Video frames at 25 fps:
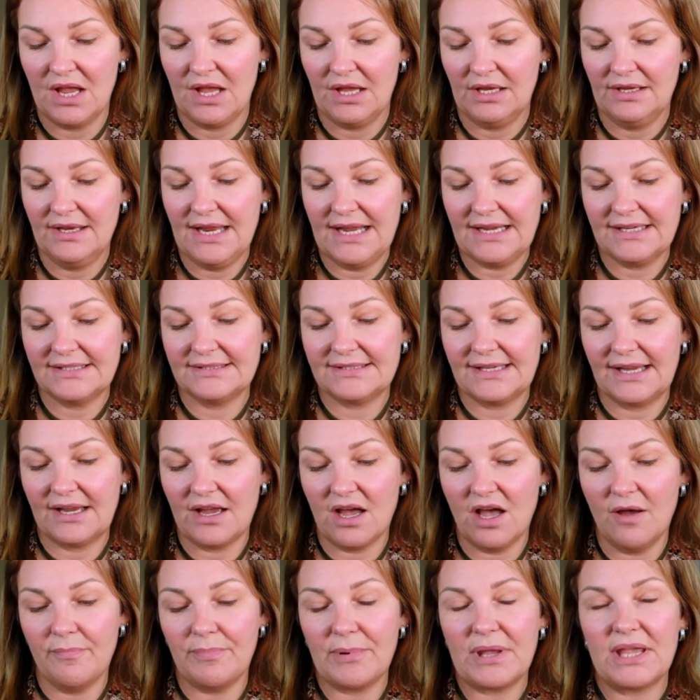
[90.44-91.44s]
next thing
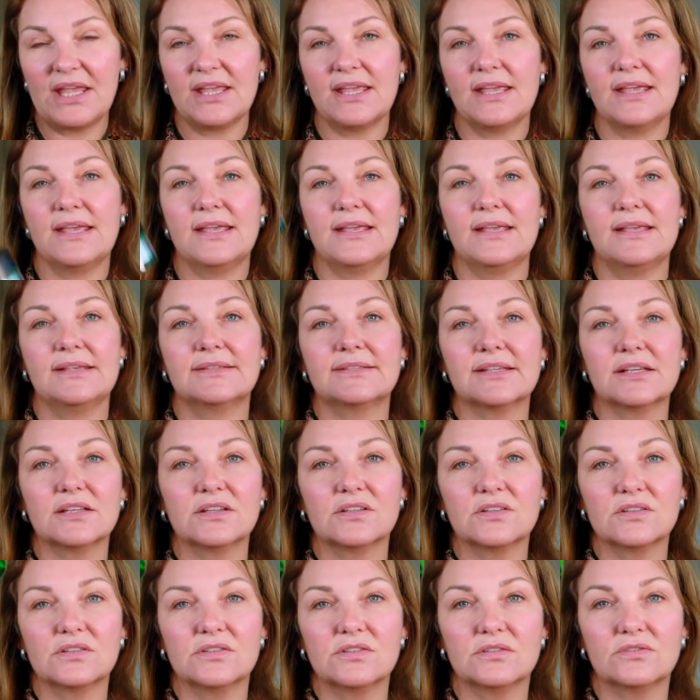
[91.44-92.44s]
up is
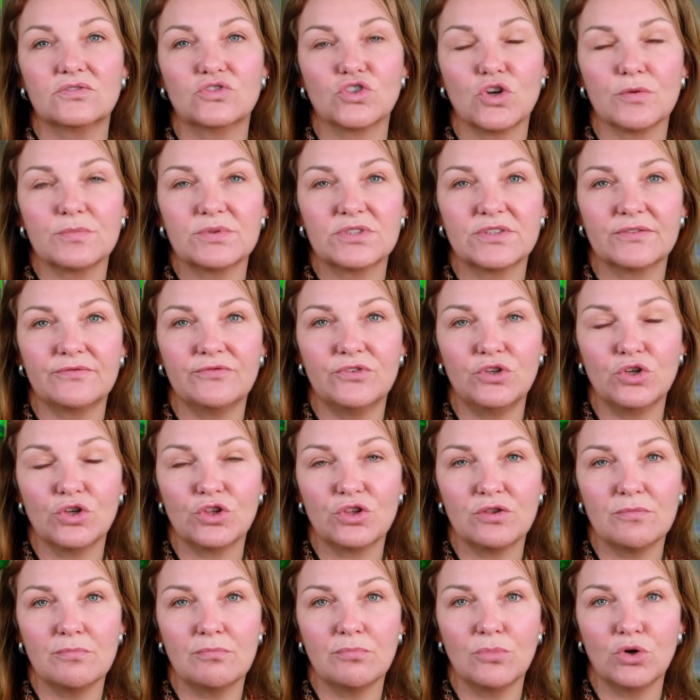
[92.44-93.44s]
Drops of
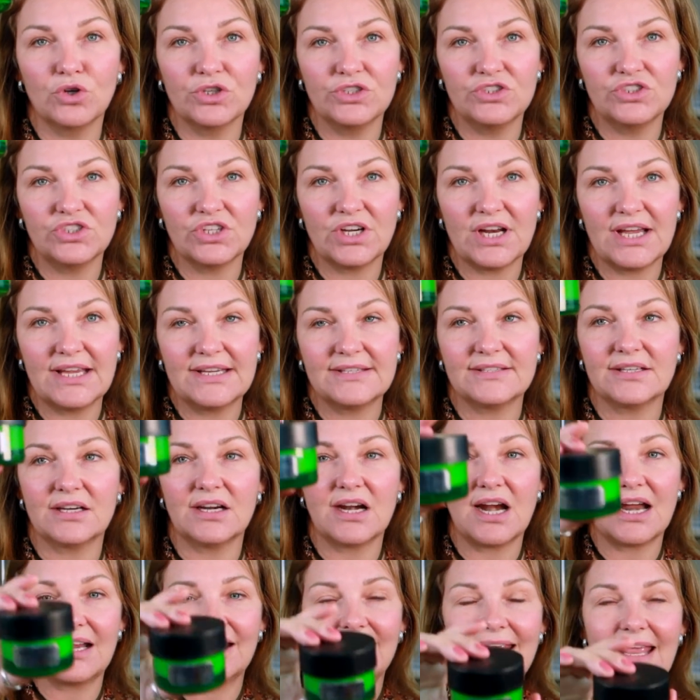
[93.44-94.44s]
Youth
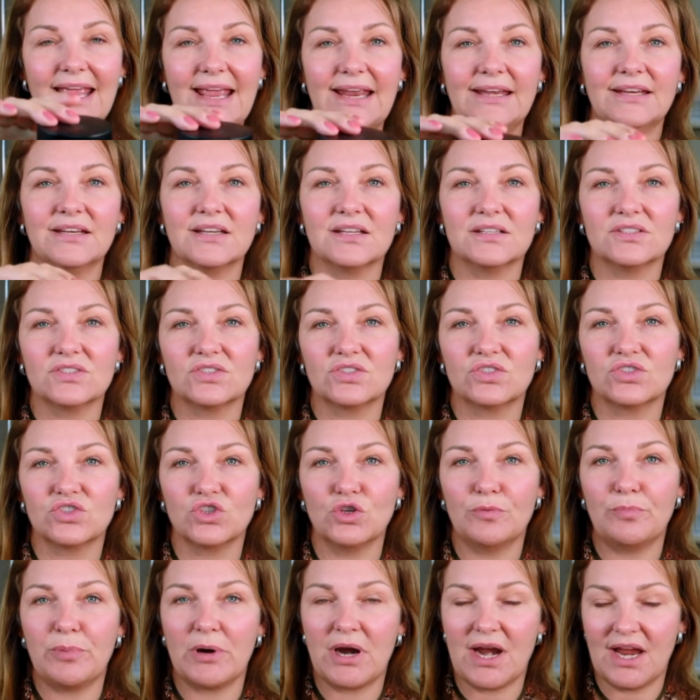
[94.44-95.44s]
moisturiser. Again,
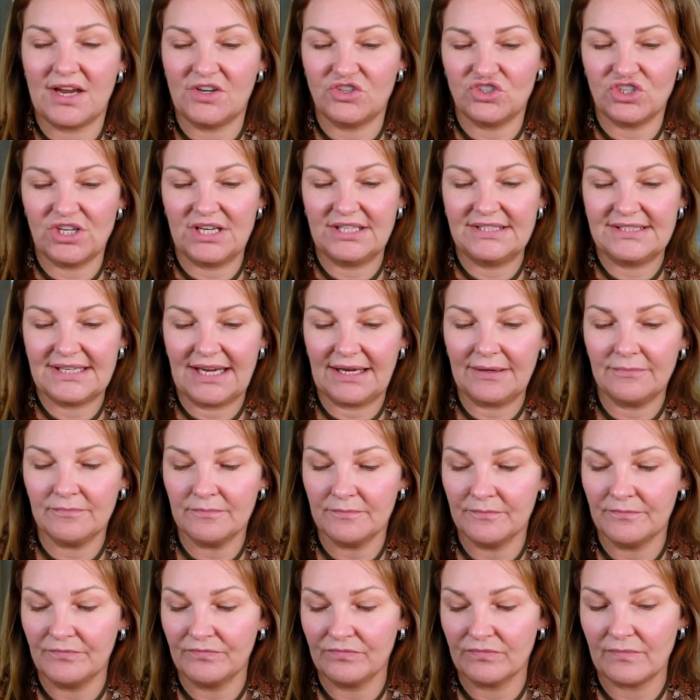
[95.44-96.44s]
super hydrating.
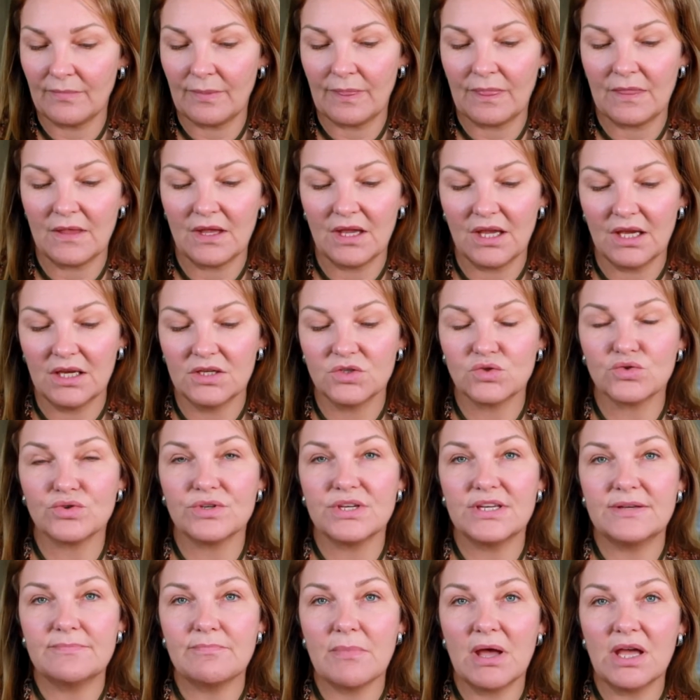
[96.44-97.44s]
Don't
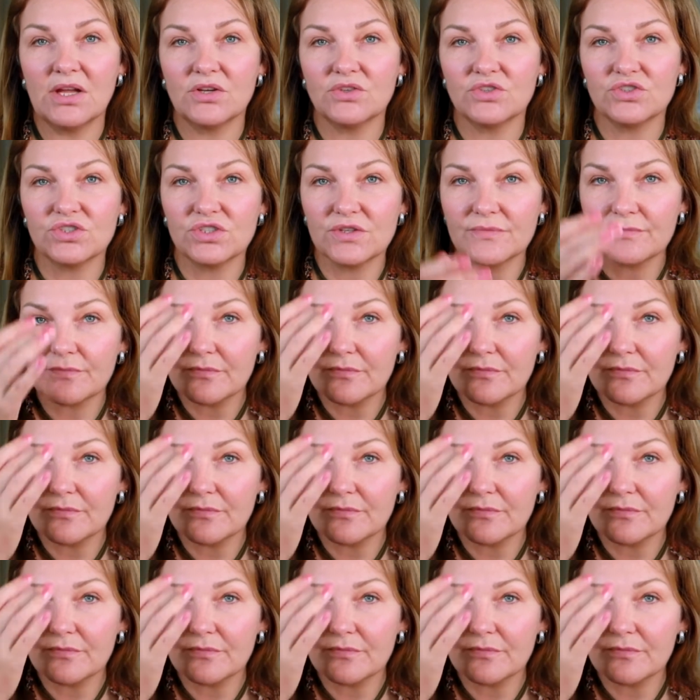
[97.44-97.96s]
need much.